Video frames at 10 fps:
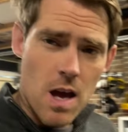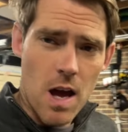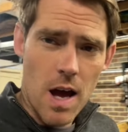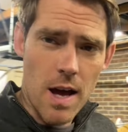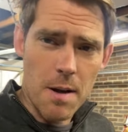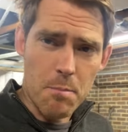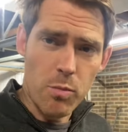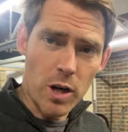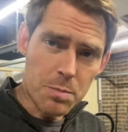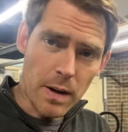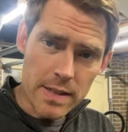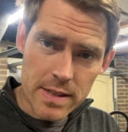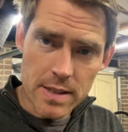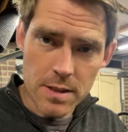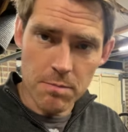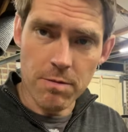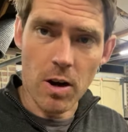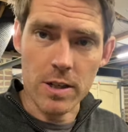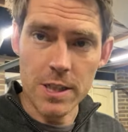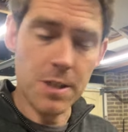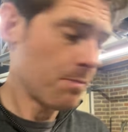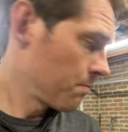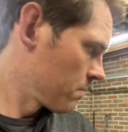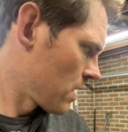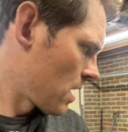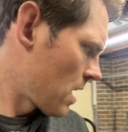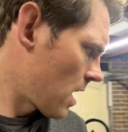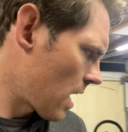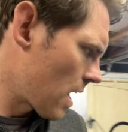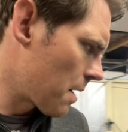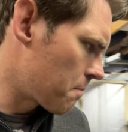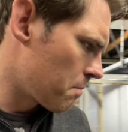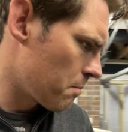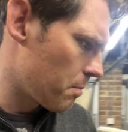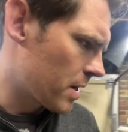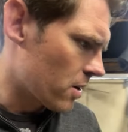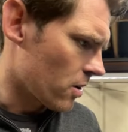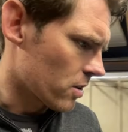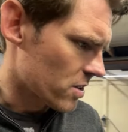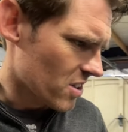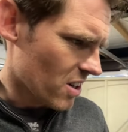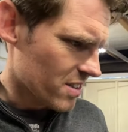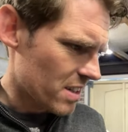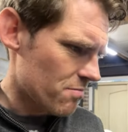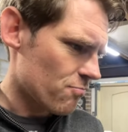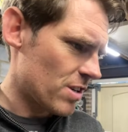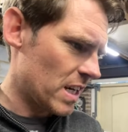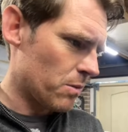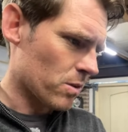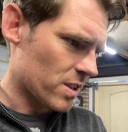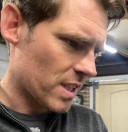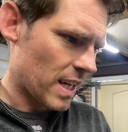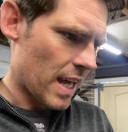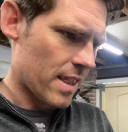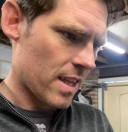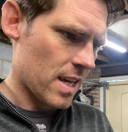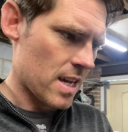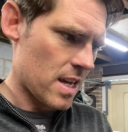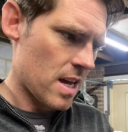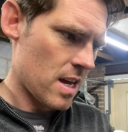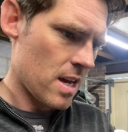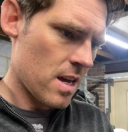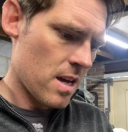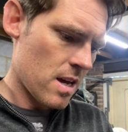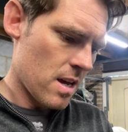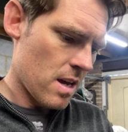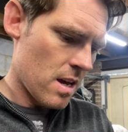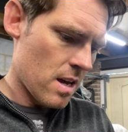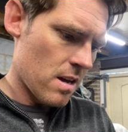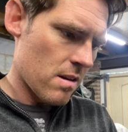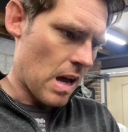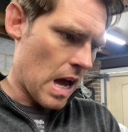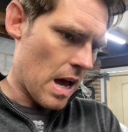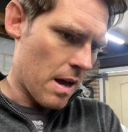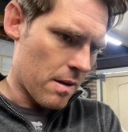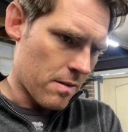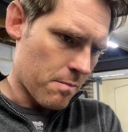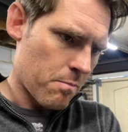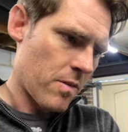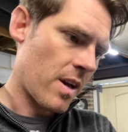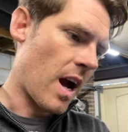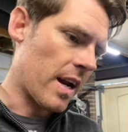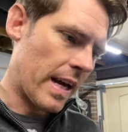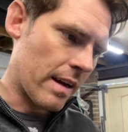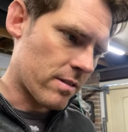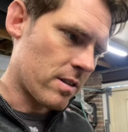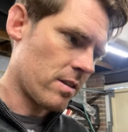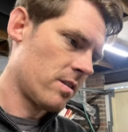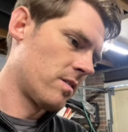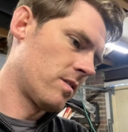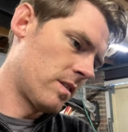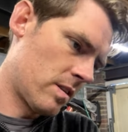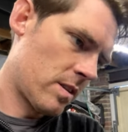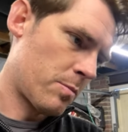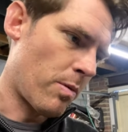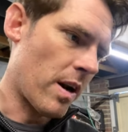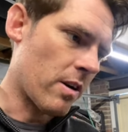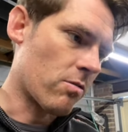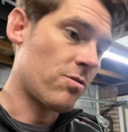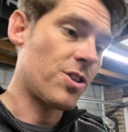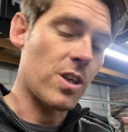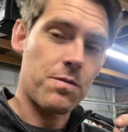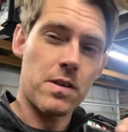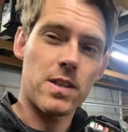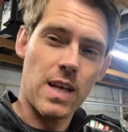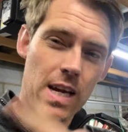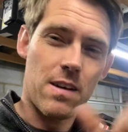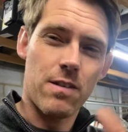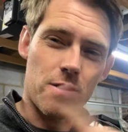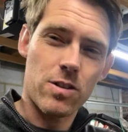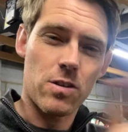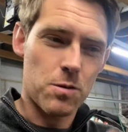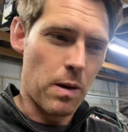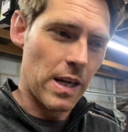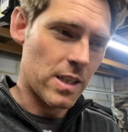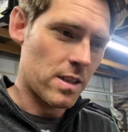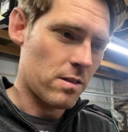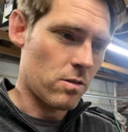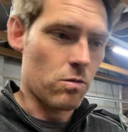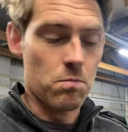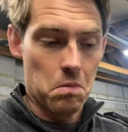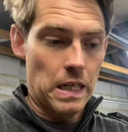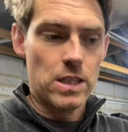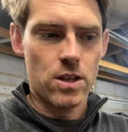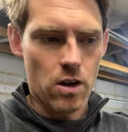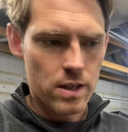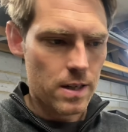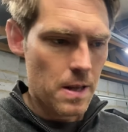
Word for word: uh, brush painted some varnish um, because I didn't really want to get the uh, the gun out and spray it all just for the sake of those two splashes each side.